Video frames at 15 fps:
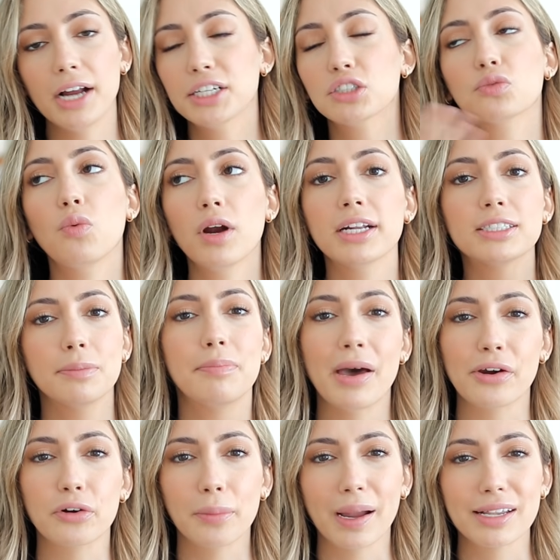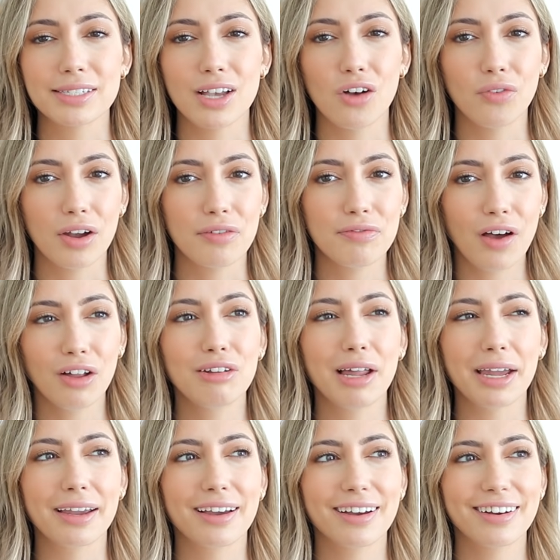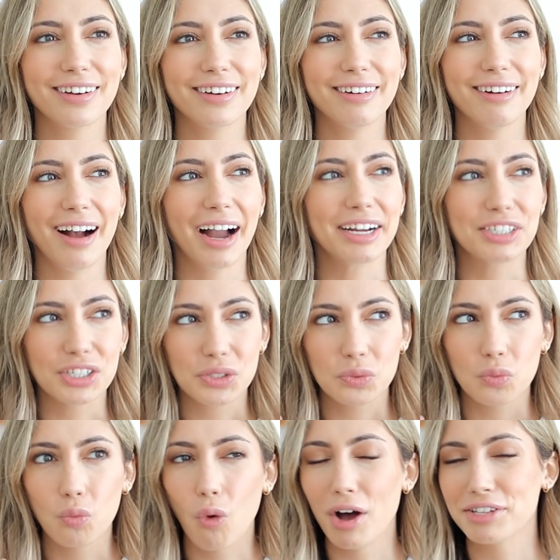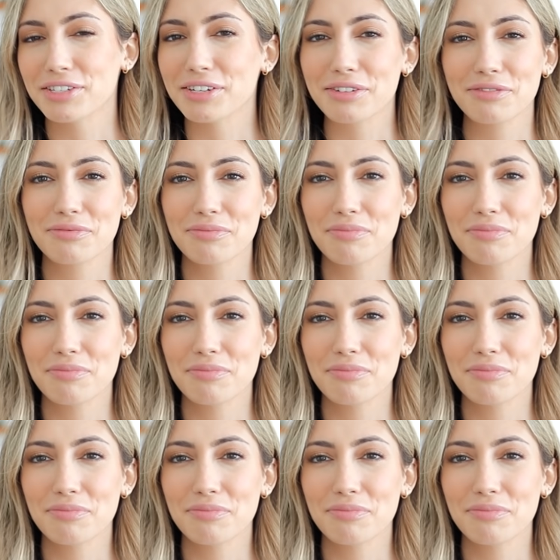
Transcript: I just wanted to better myself. I felt like I just wasn't,